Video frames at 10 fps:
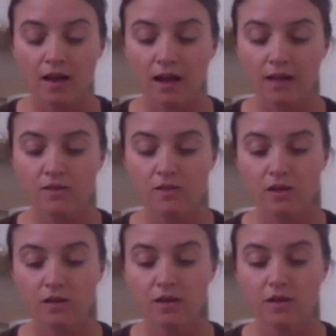And so
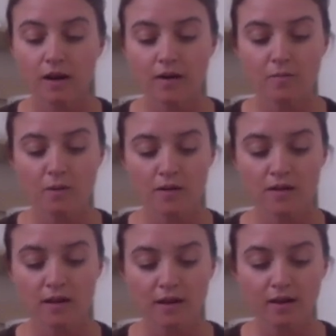I
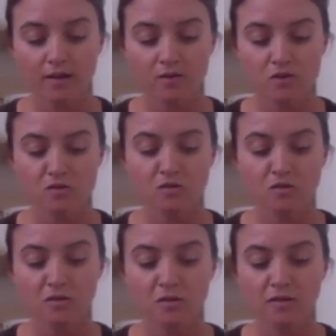wonder
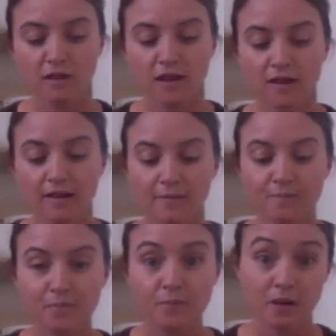too, then,
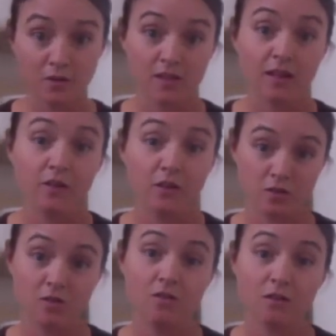because
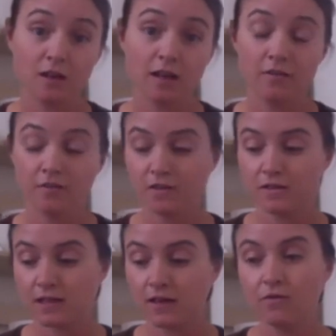do know how it feels
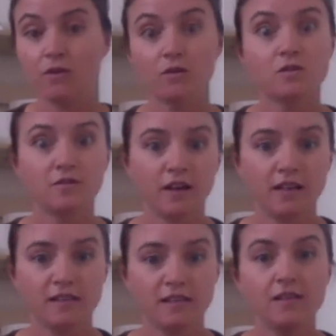to have lots of
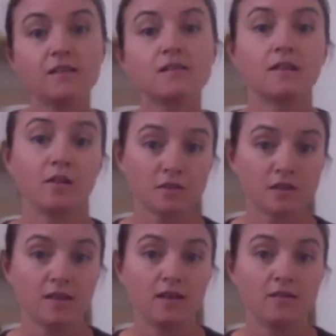ideas and lots
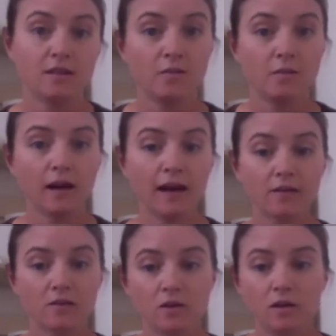of things that you want to
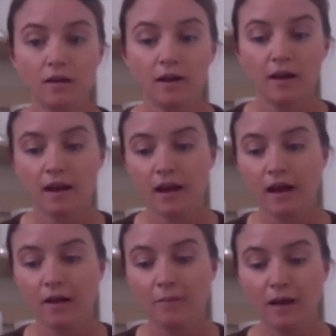act on.
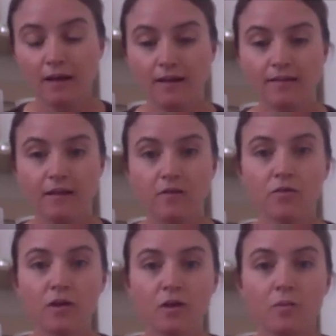And this
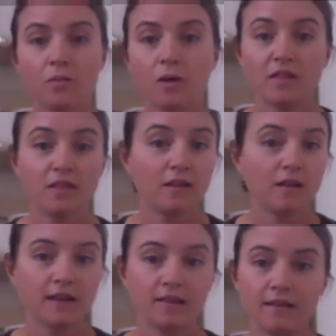incredible, I feel
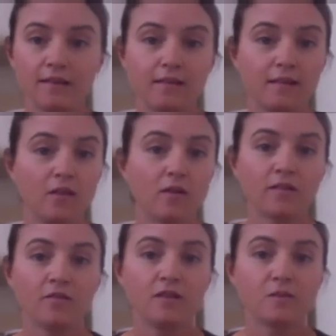like there's lots
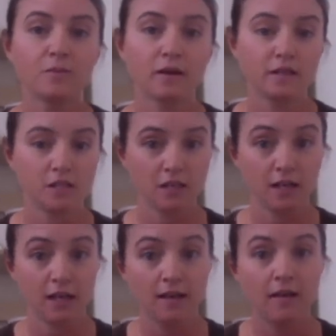of inspiration
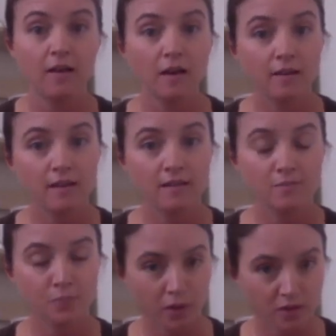in this
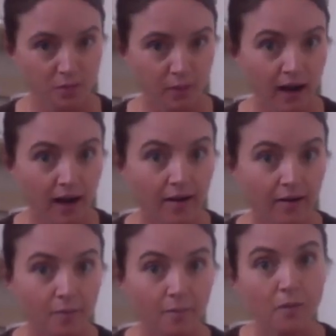
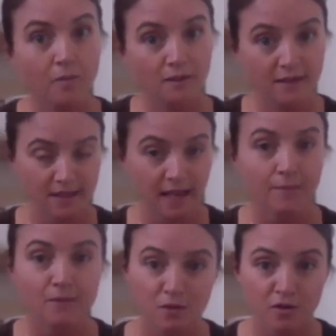postpartum, the same
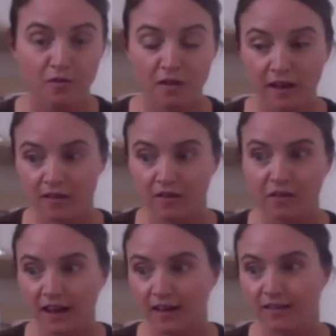sort of like the
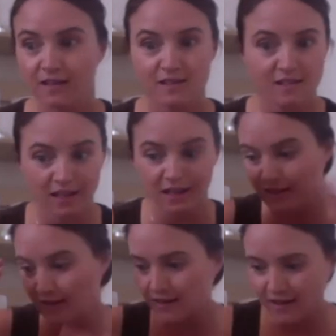veil is thin, the